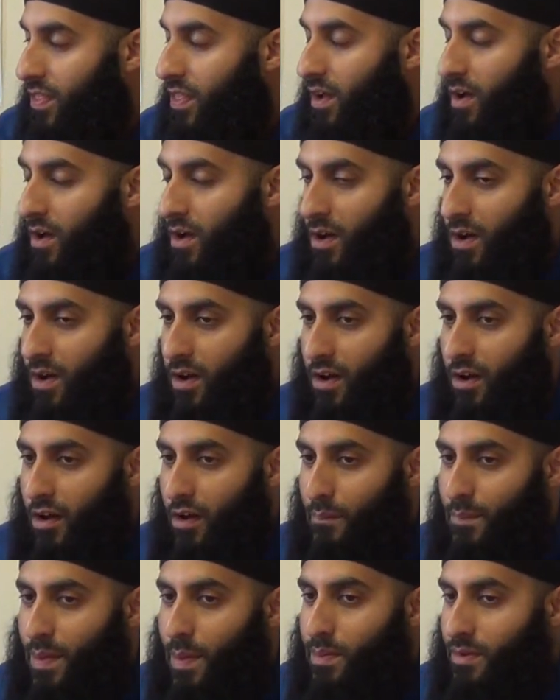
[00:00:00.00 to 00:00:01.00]

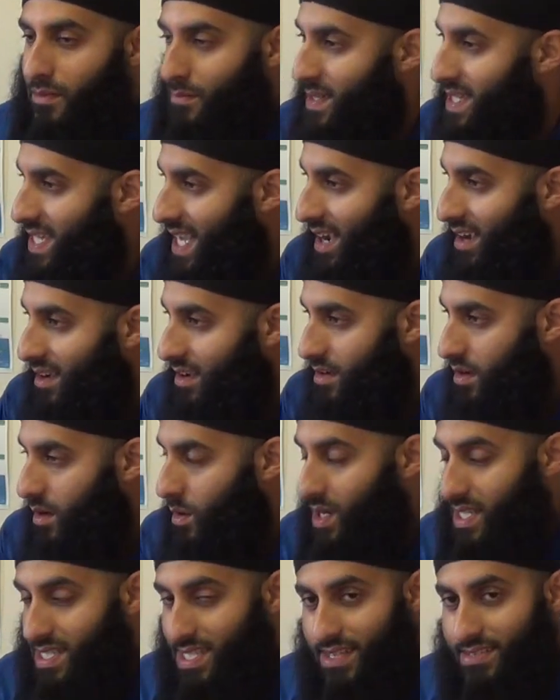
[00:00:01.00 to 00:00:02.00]
the people of Bid'ah,
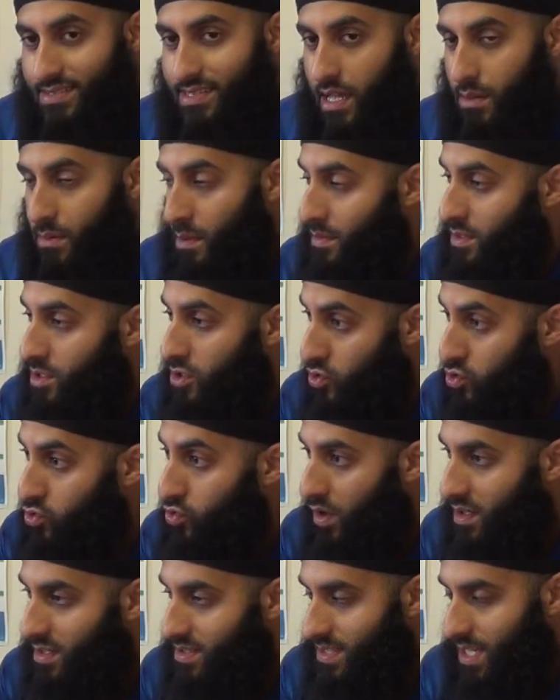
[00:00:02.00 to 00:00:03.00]
when I say Islam, I mean the
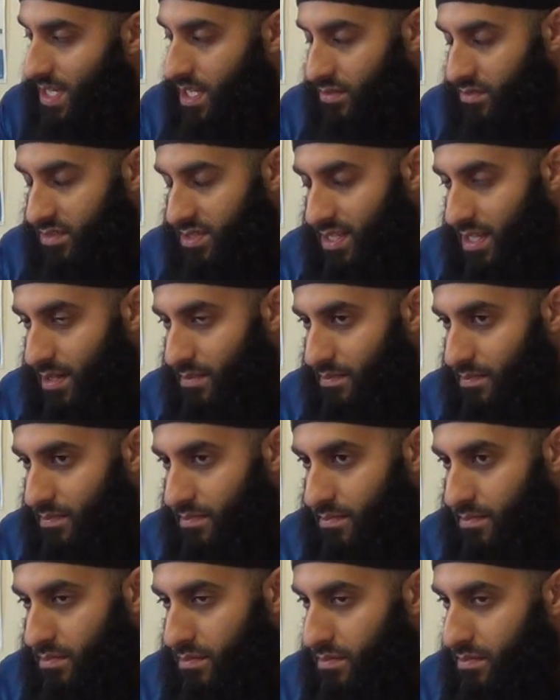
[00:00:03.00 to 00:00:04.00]
true understanding of Islam,
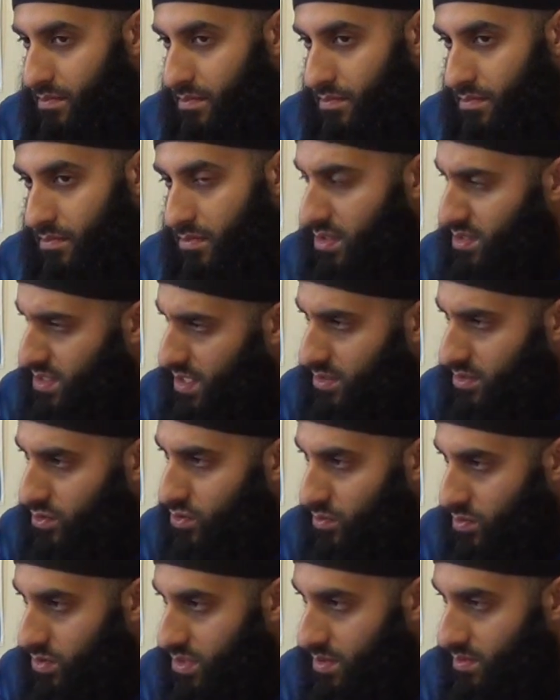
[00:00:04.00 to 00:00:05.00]
because they are
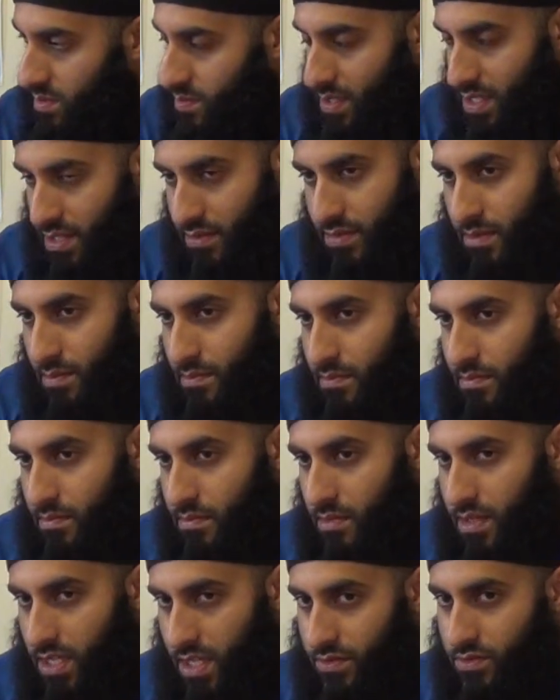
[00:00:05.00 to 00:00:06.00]
still Muslims, many of them,
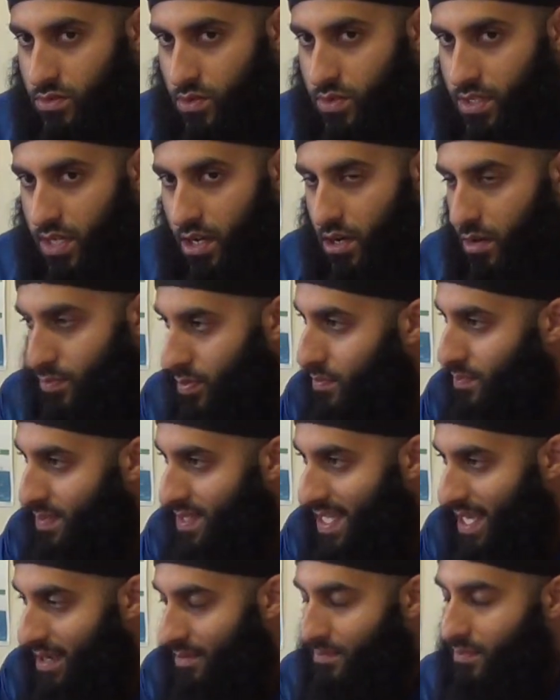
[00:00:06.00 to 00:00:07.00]
even though they are upon
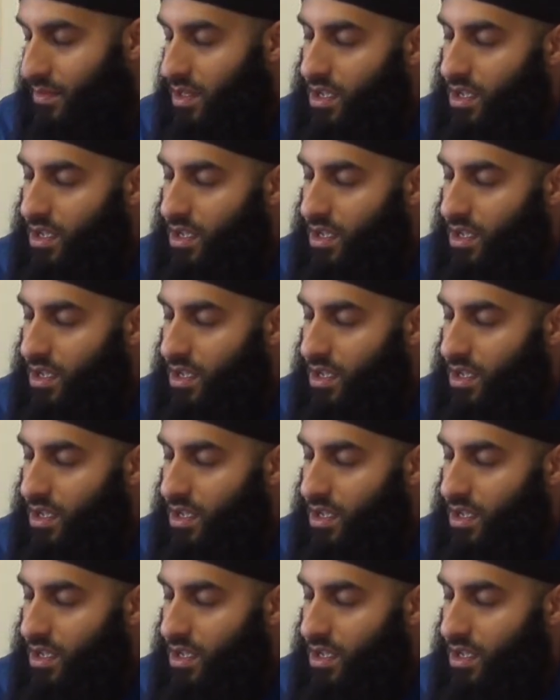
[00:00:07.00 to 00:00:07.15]
Bid'ah.